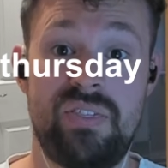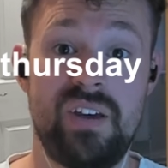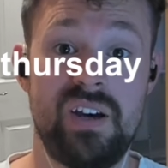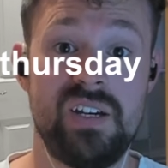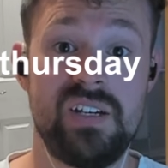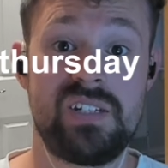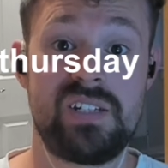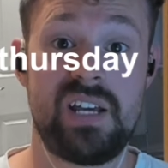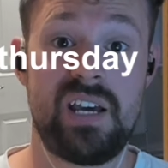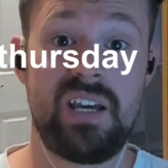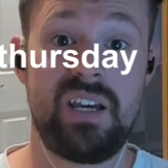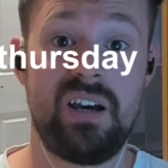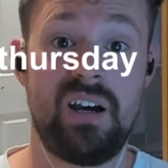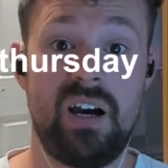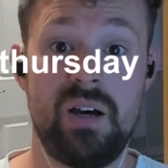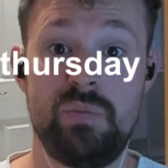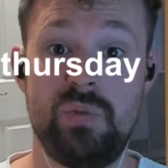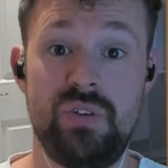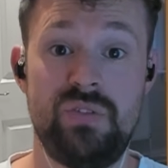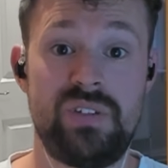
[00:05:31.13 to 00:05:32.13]
Thursday,
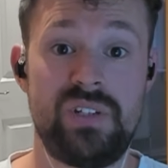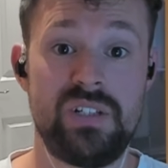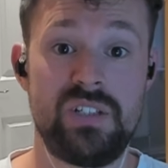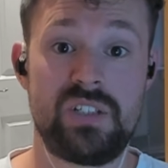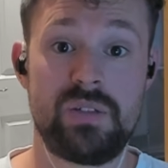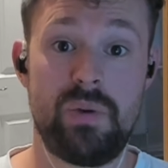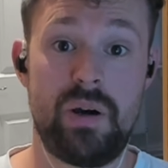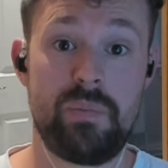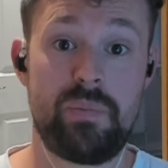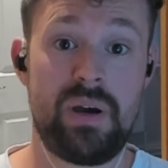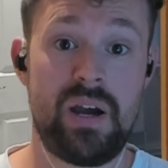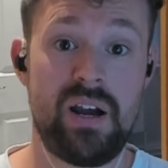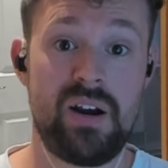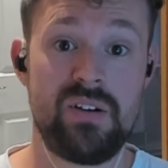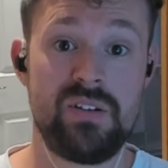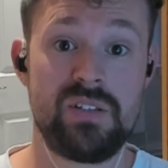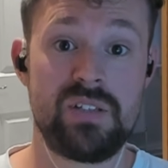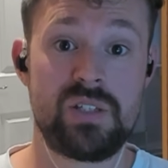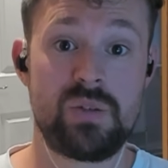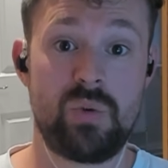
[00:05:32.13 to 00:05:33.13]
I moved into my
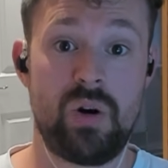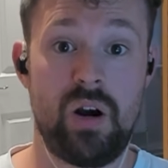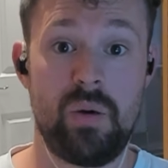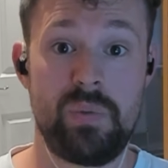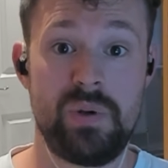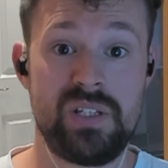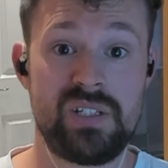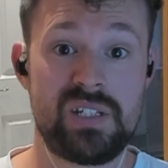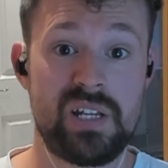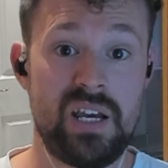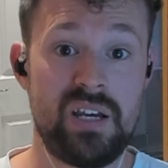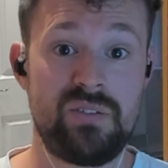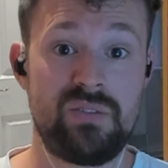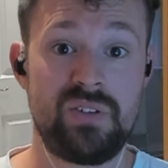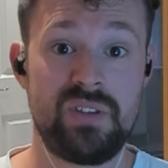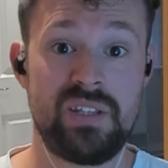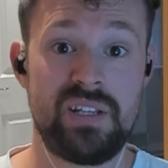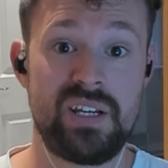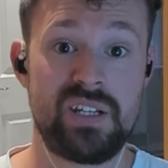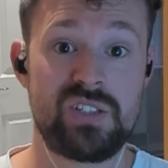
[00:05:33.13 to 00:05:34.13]
parents', where I'll be staying
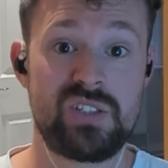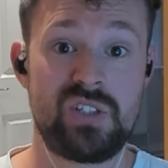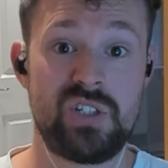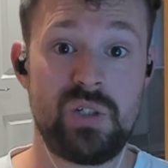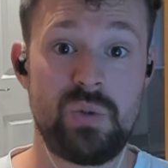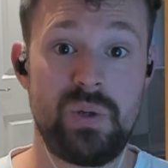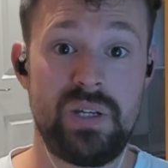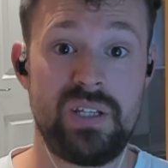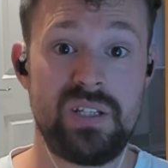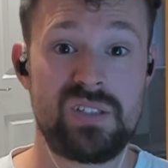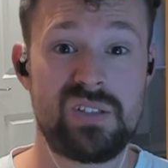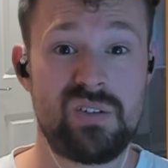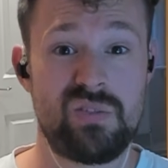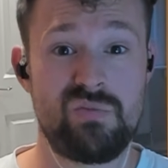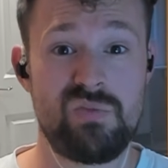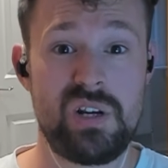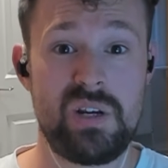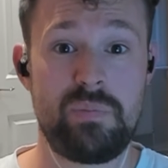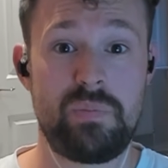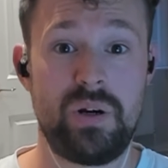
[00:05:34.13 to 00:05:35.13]
for the next 2 weeks,
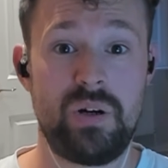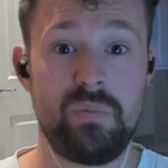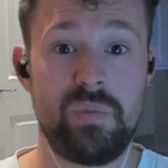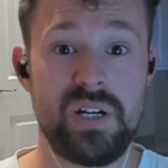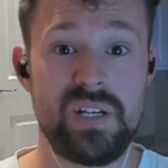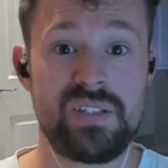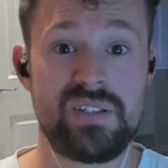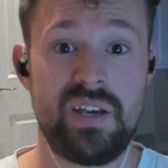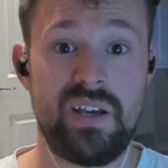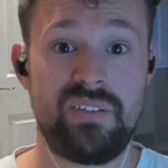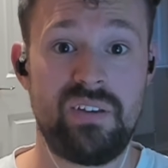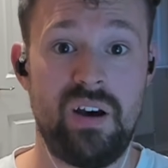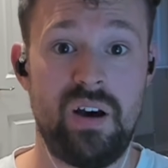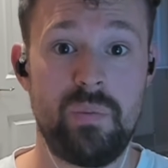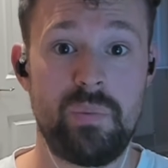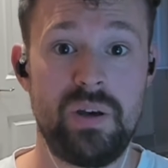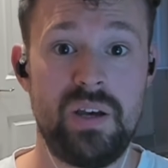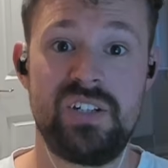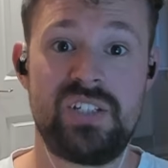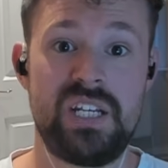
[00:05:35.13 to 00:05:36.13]
rebuilt my
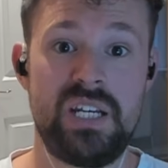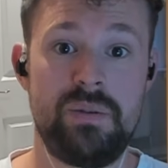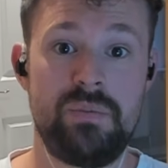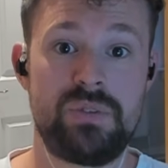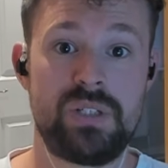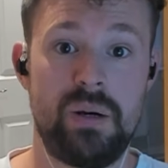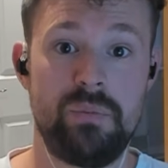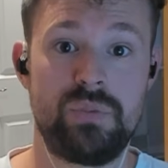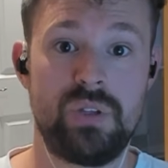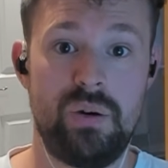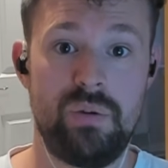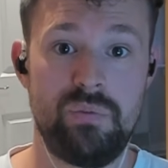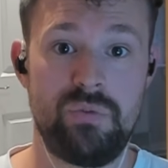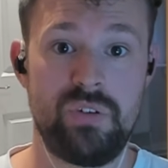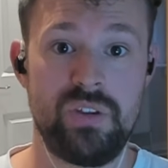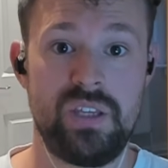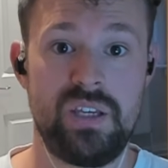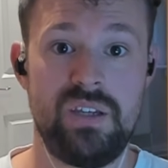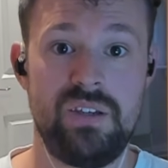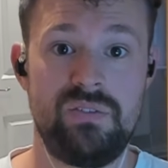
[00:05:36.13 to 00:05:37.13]
setup, and the team jumped on
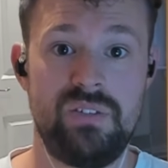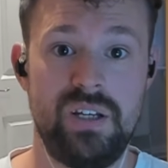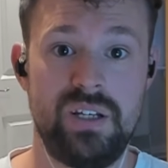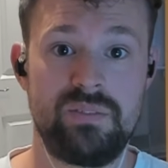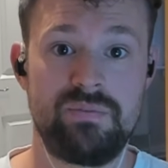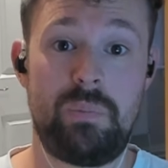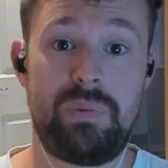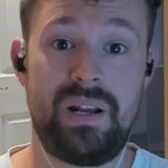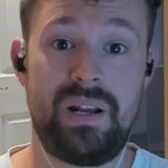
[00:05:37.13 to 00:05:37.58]
for the evening. We